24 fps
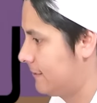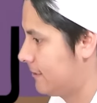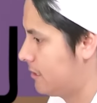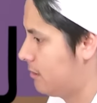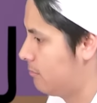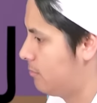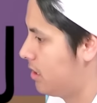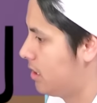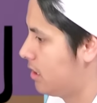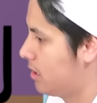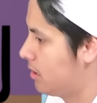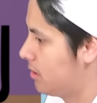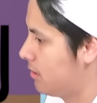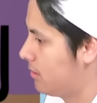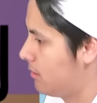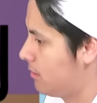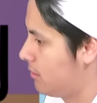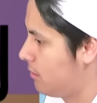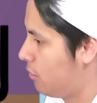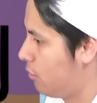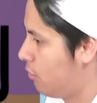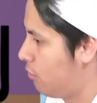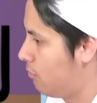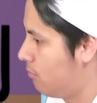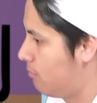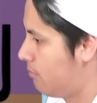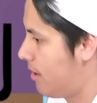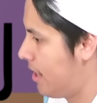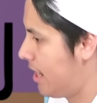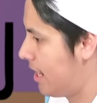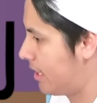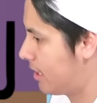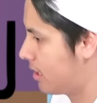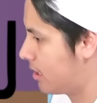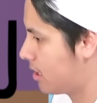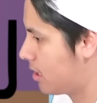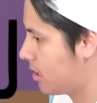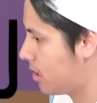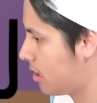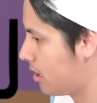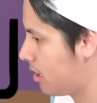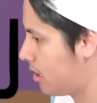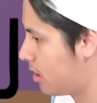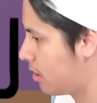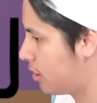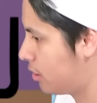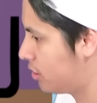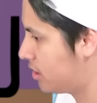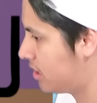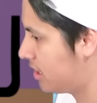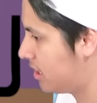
Come on. Oh my god, are you